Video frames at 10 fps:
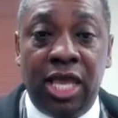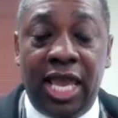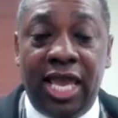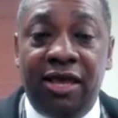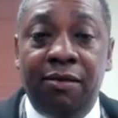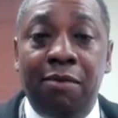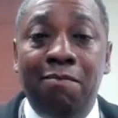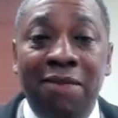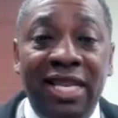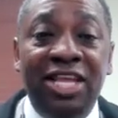
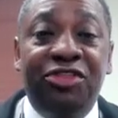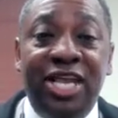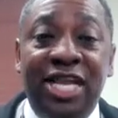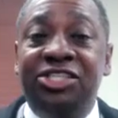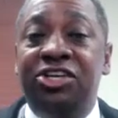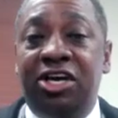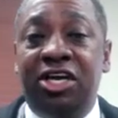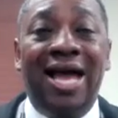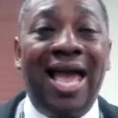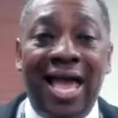And many things are going
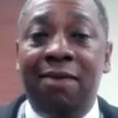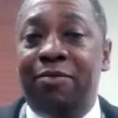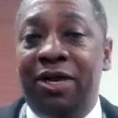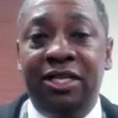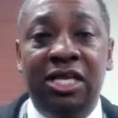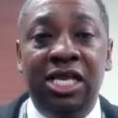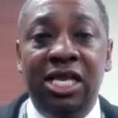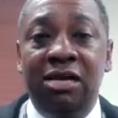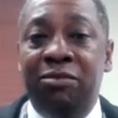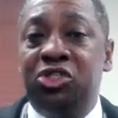to happen
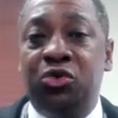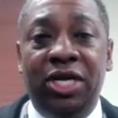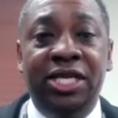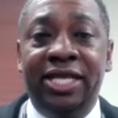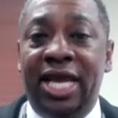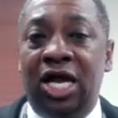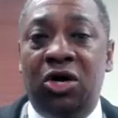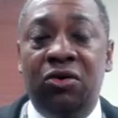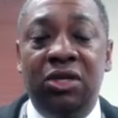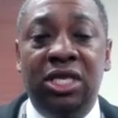between
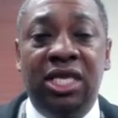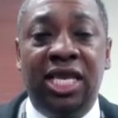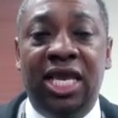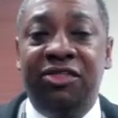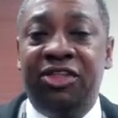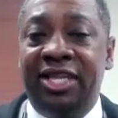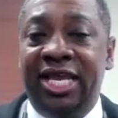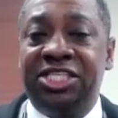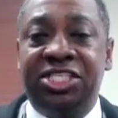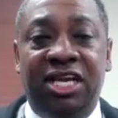now and the
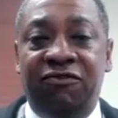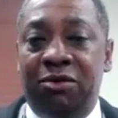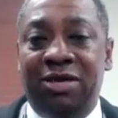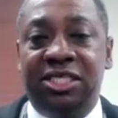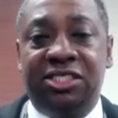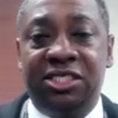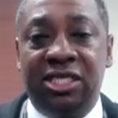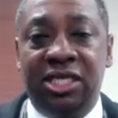next several months